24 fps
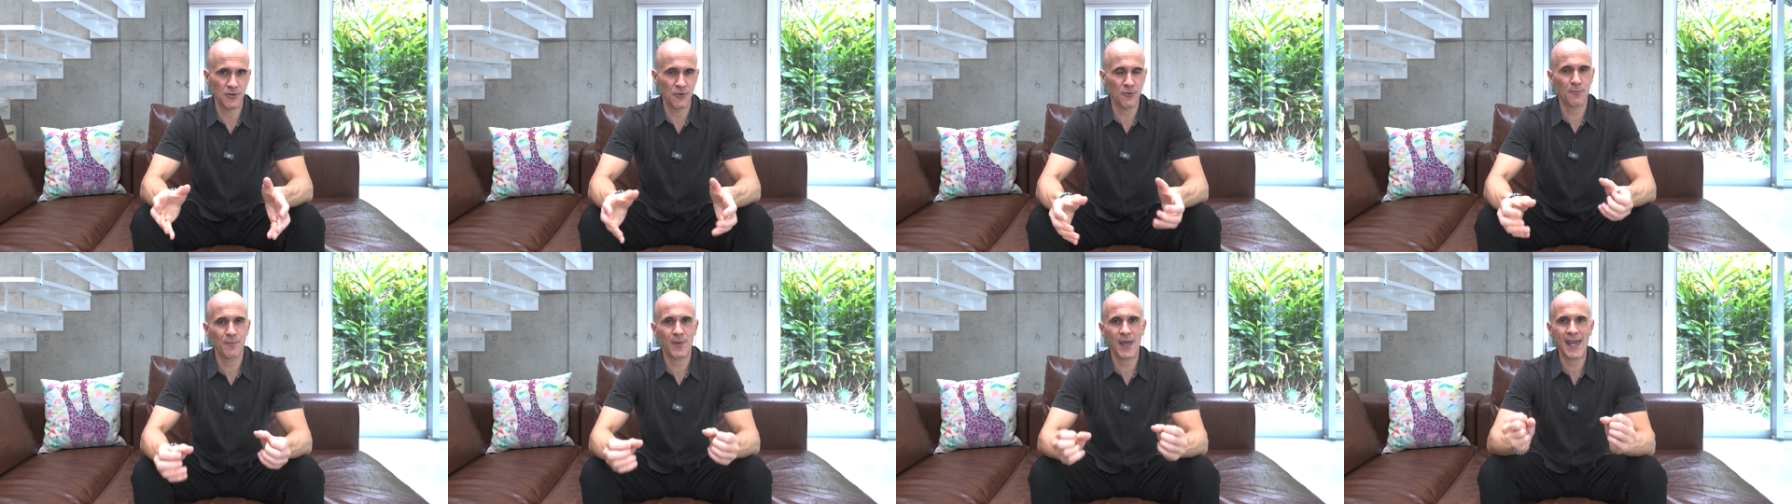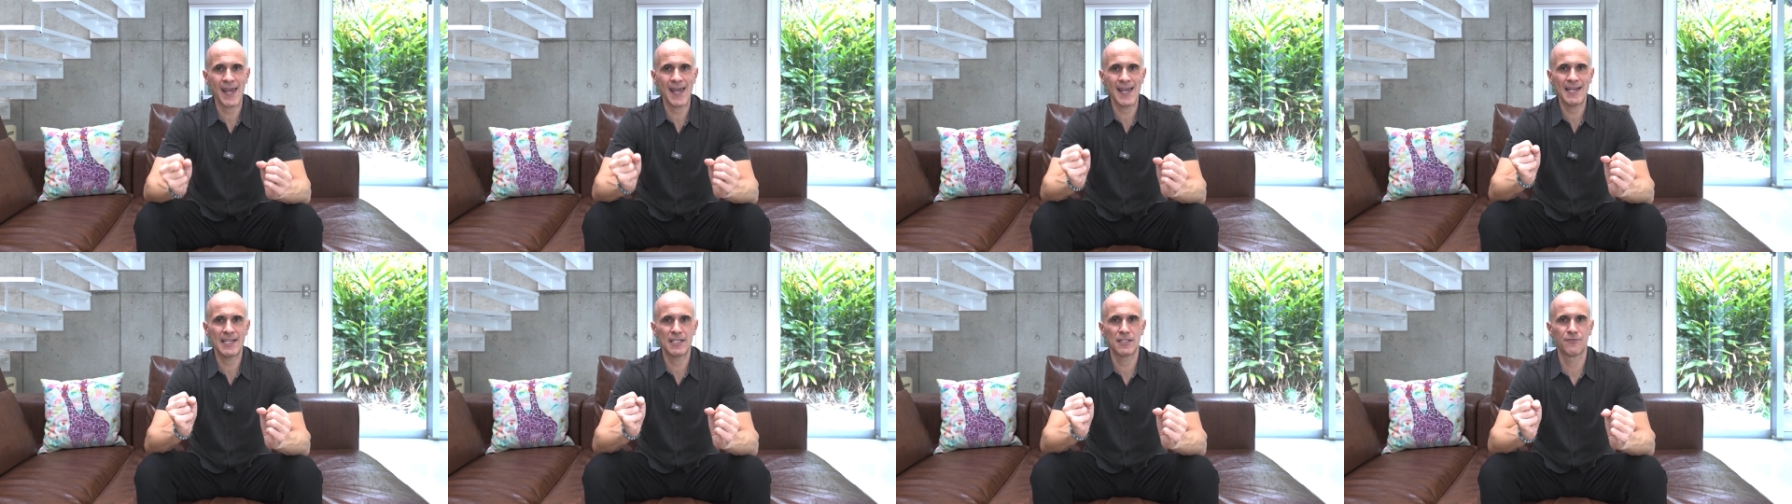Your
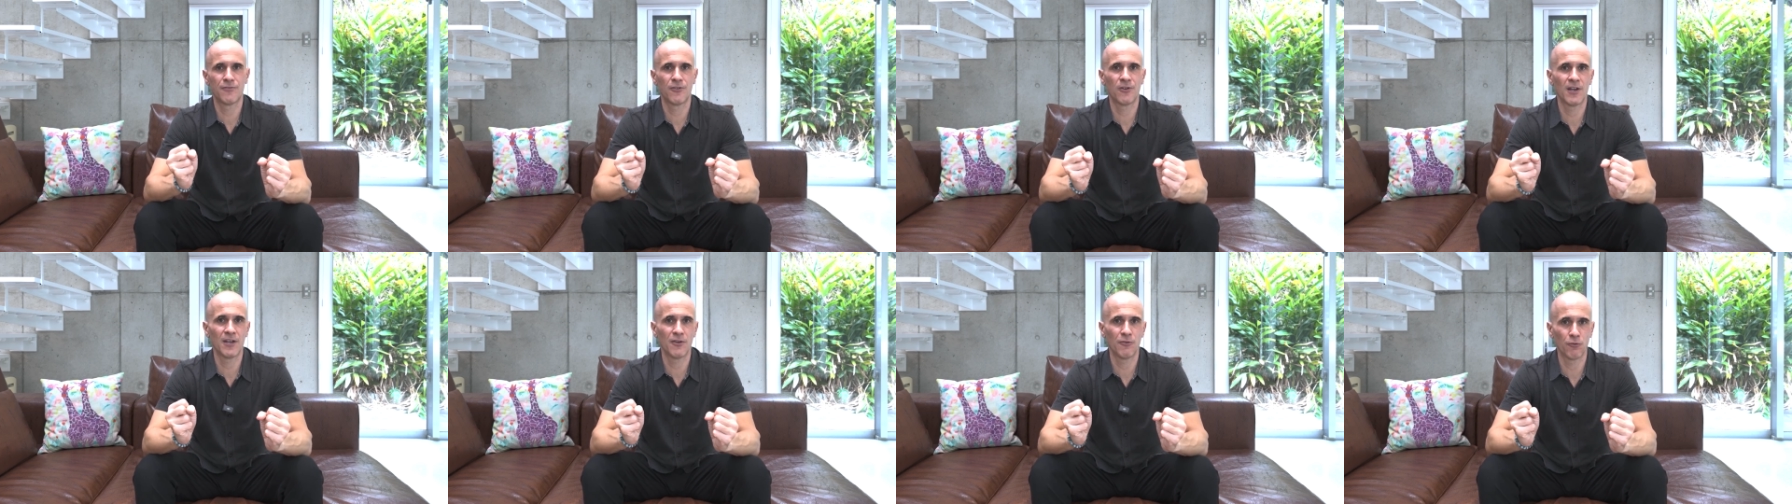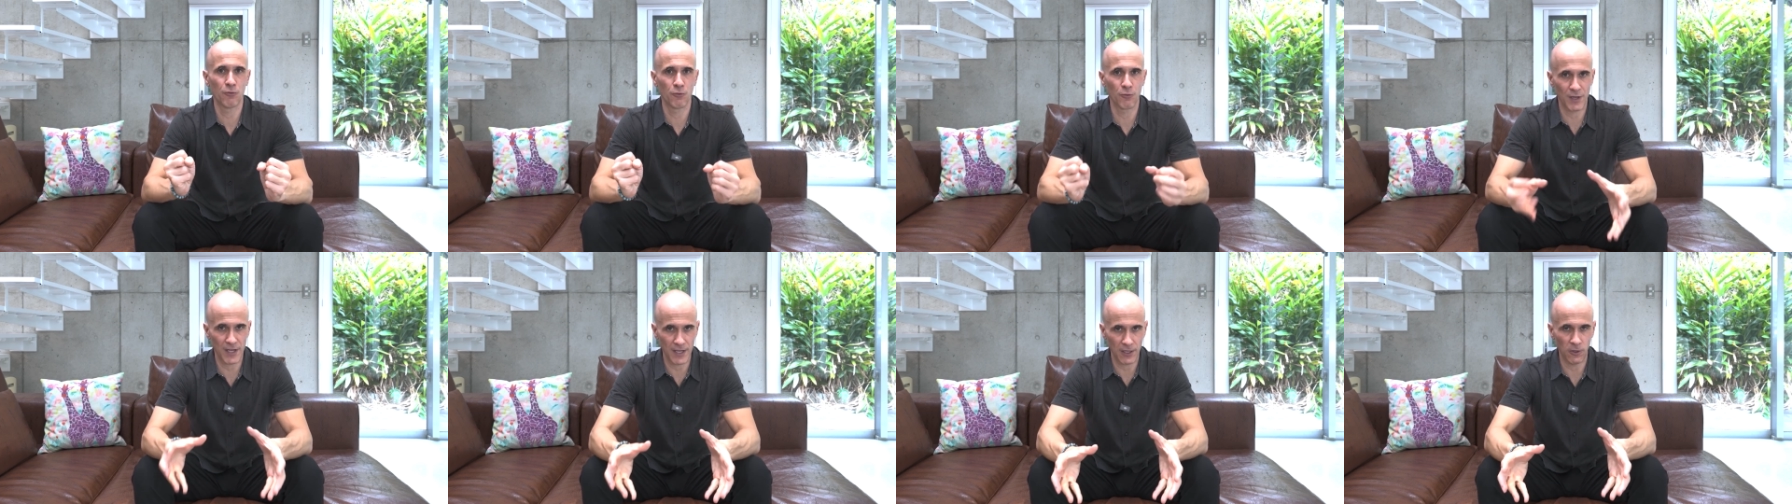pain is very
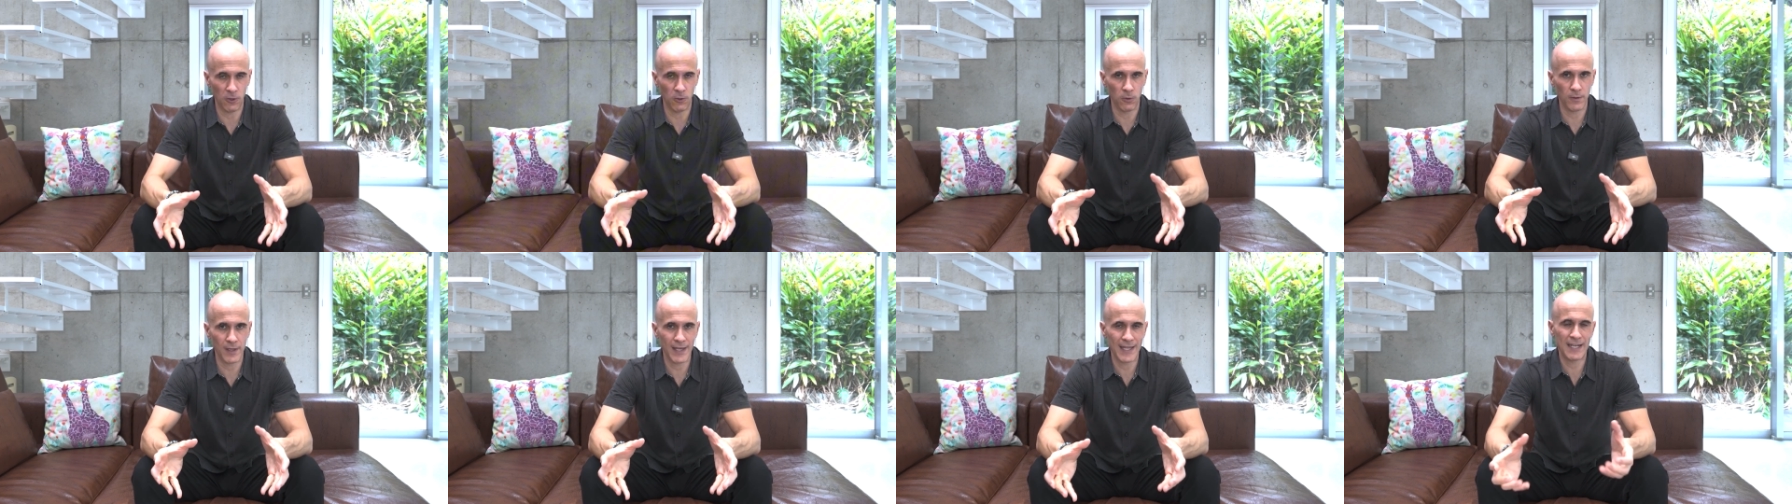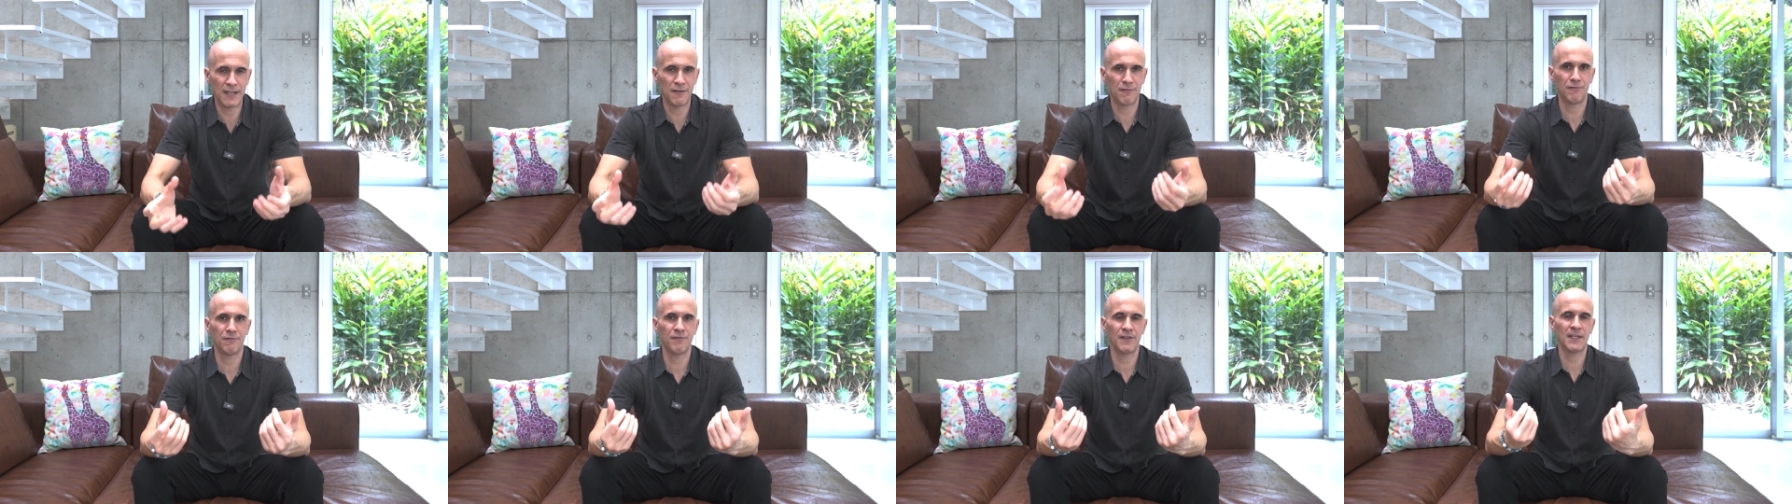real
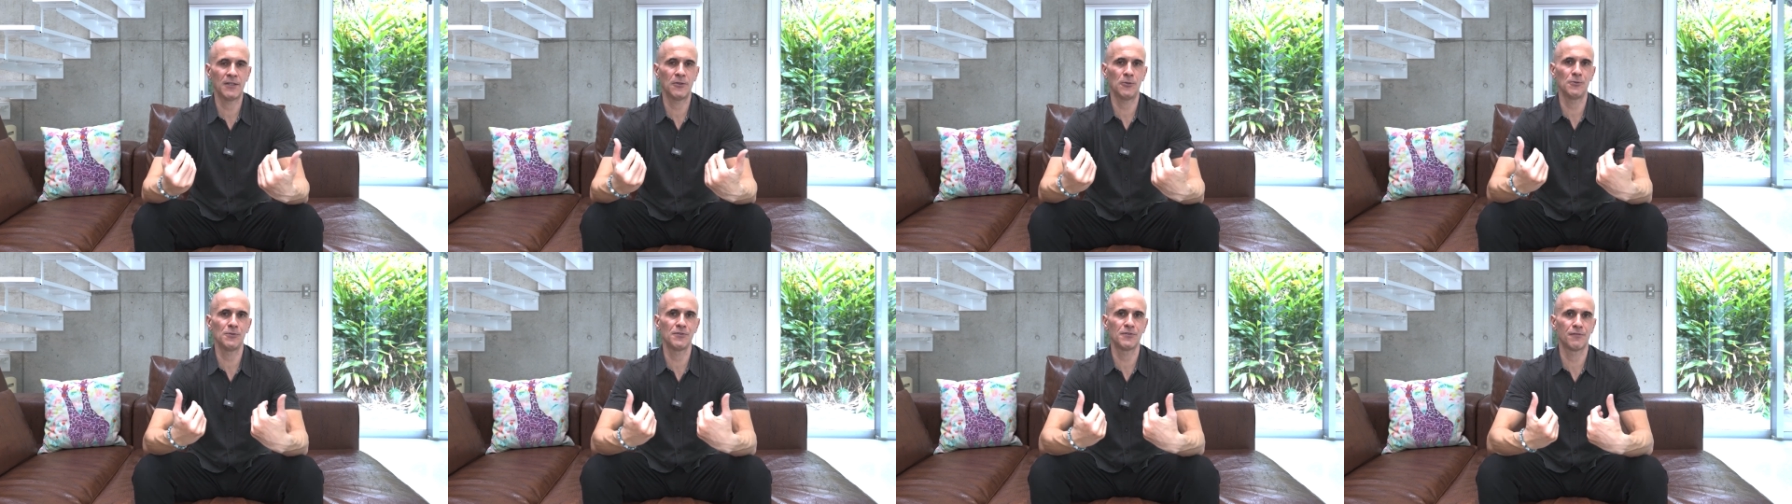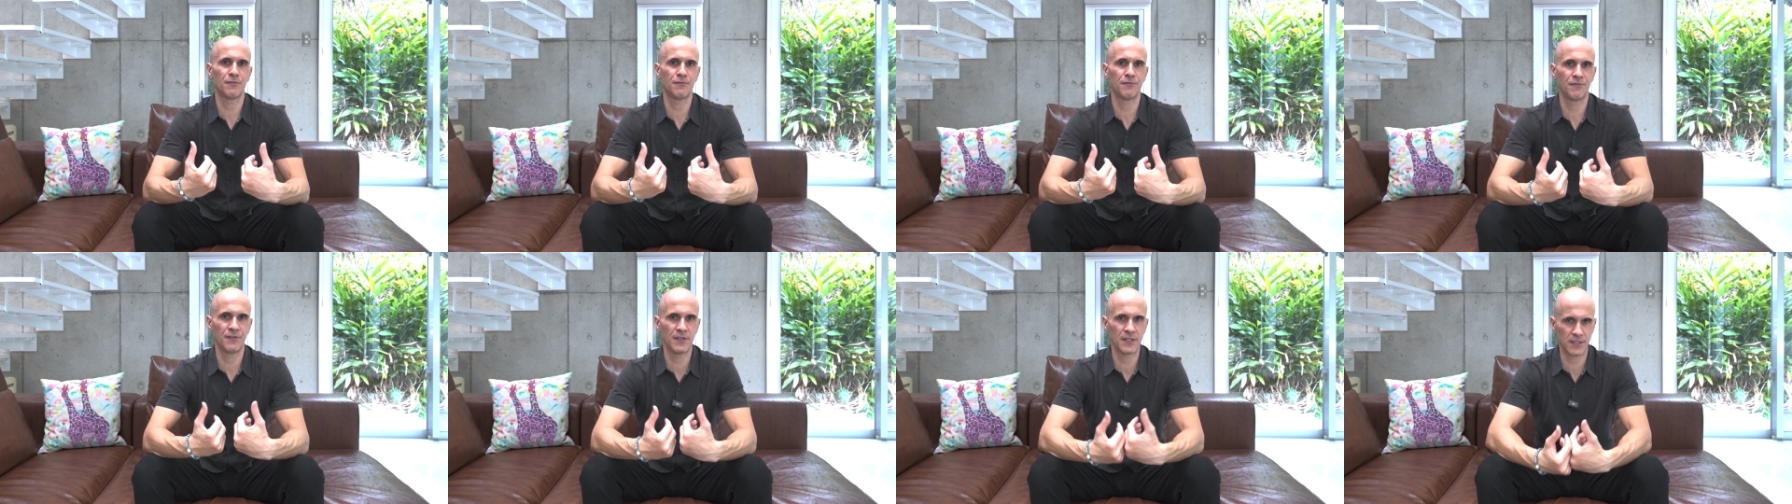and it feels
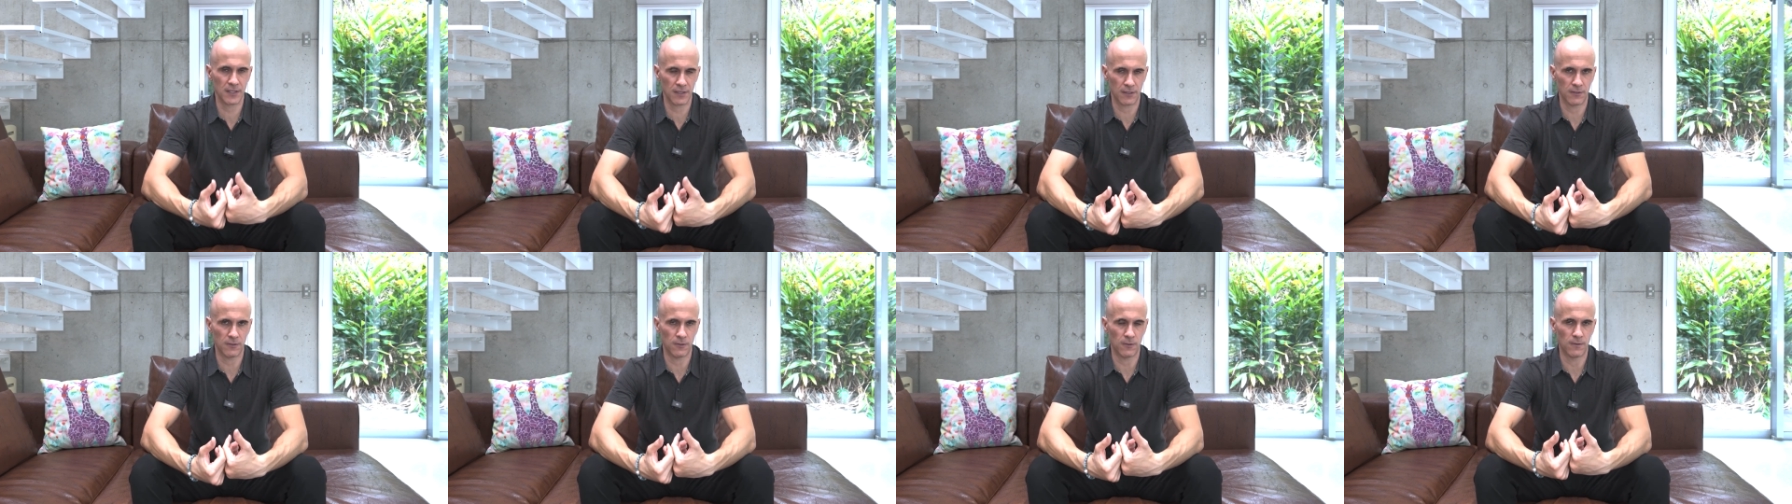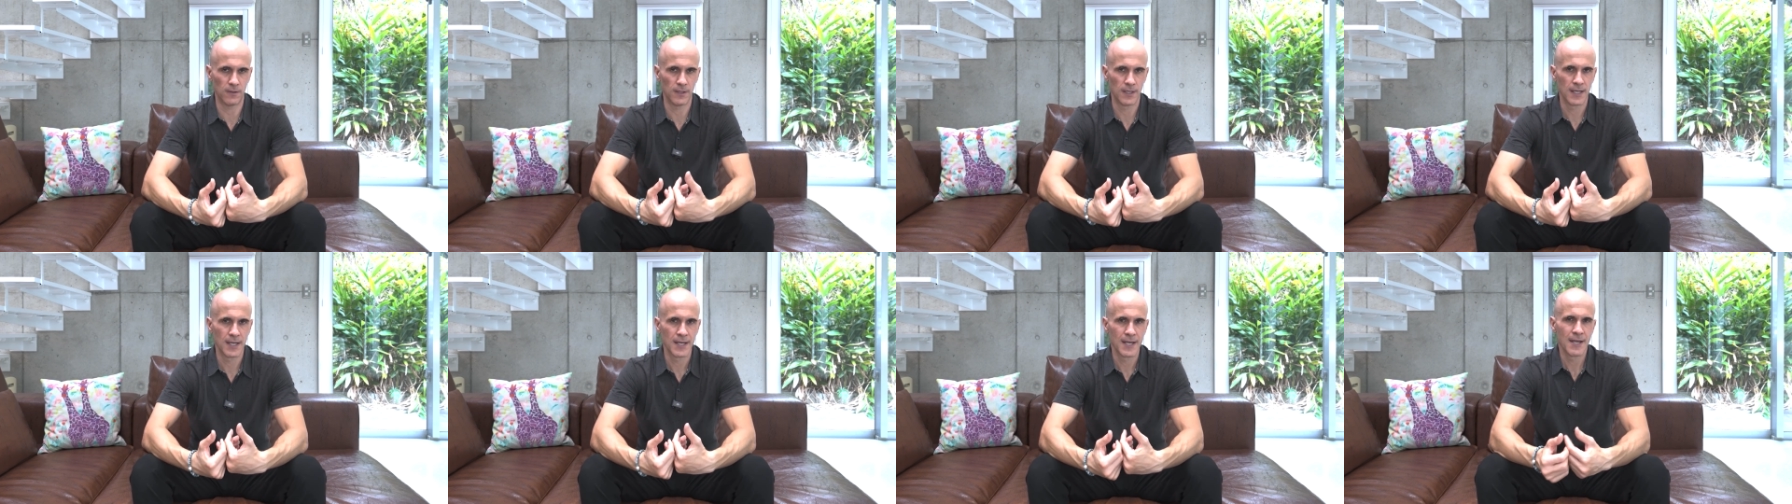
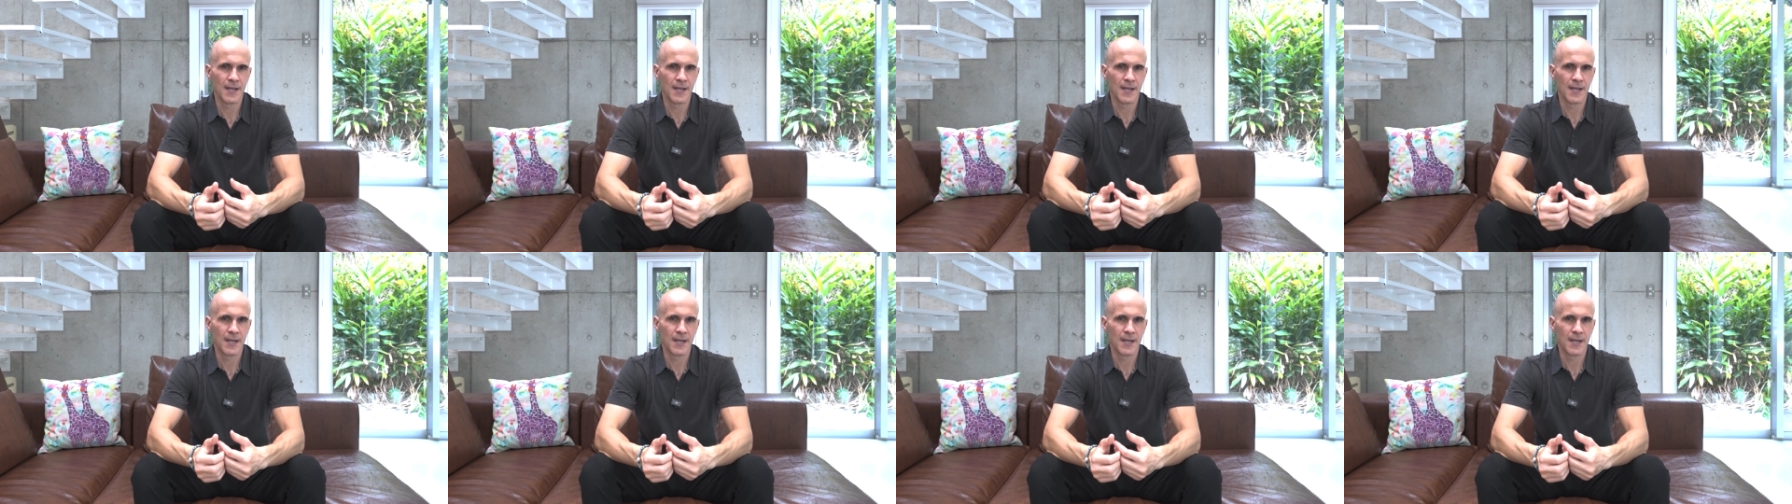physical.